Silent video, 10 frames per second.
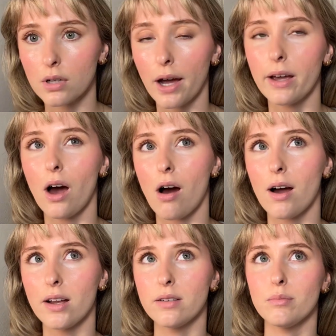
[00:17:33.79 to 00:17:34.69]
I
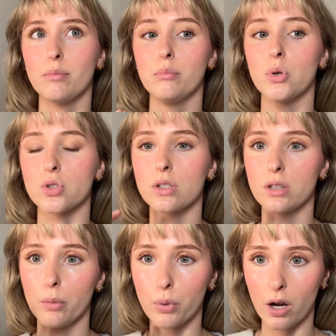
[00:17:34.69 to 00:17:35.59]
got mostly
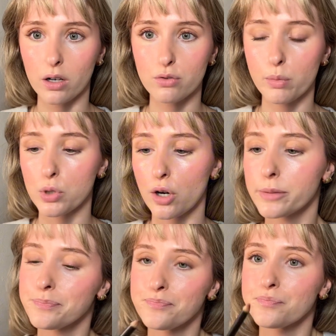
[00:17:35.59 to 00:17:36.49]
lip products from
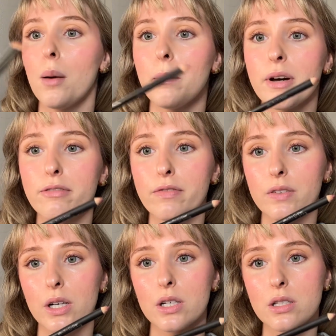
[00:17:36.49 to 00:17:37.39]
Tarte. But
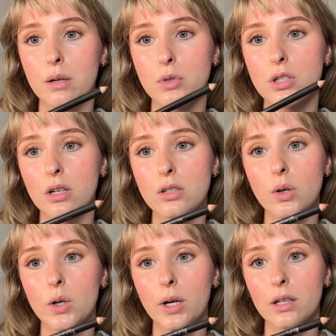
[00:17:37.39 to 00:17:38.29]
first, I'm just gonna do
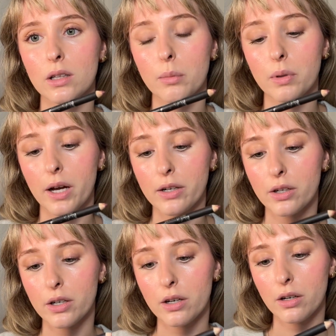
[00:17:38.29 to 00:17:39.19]
a quick lip
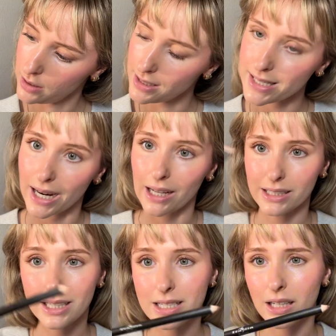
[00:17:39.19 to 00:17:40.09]
liner.
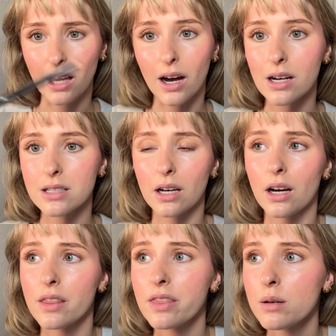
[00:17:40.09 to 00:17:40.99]
Italia Deluxe. I
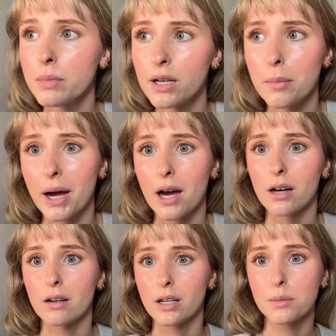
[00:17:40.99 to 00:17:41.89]
got them in a pack
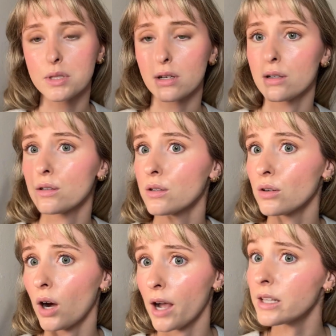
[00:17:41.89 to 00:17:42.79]
on Amazon.
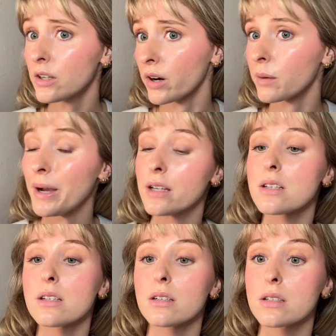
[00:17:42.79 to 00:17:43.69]
Highly
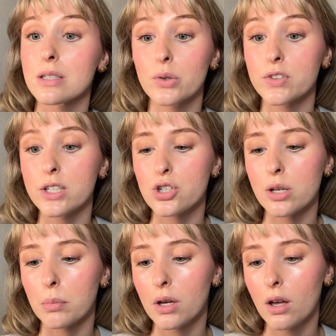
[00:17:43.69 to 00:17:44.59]
recommend, because they're really
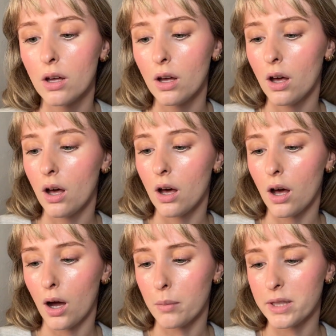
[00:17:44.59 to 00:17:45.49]
cheap.
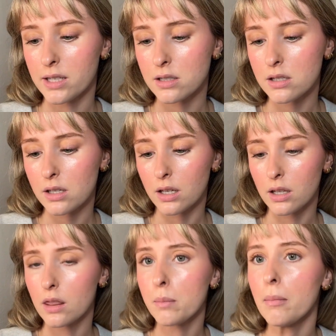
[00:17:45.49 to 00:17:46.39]
And this is
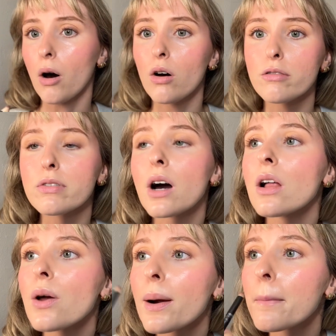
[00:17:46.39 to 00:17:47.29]
in the mauve
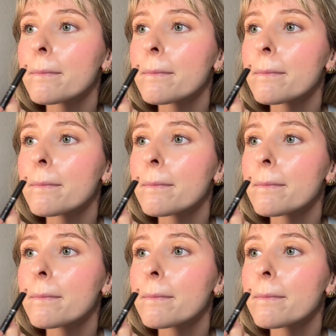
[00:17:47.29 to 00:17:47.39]
color.